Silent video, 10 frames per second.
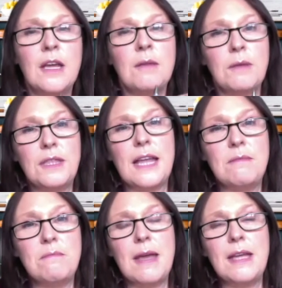But
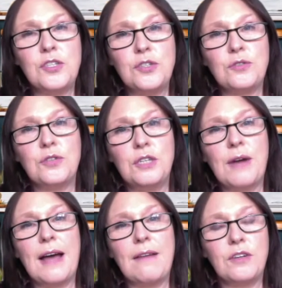then make sure you
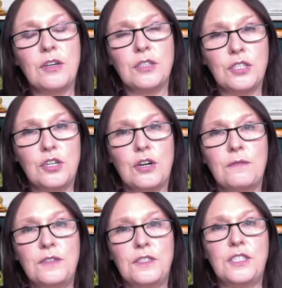have got the
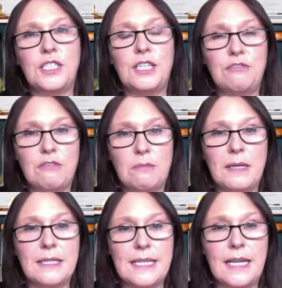confidence in your
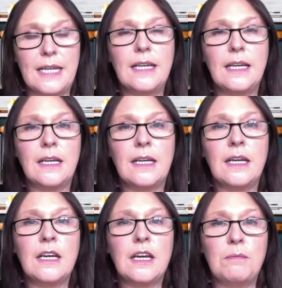ability,
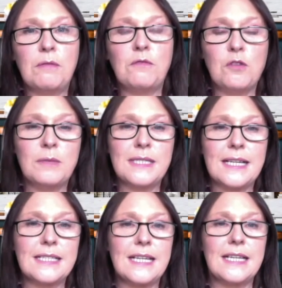and performance
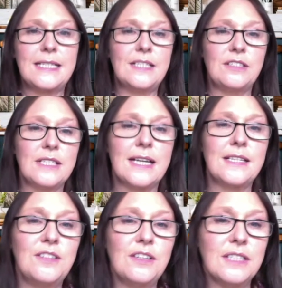anxiety doesn't get
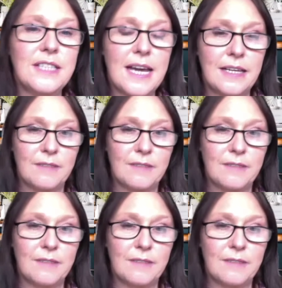to you on the day.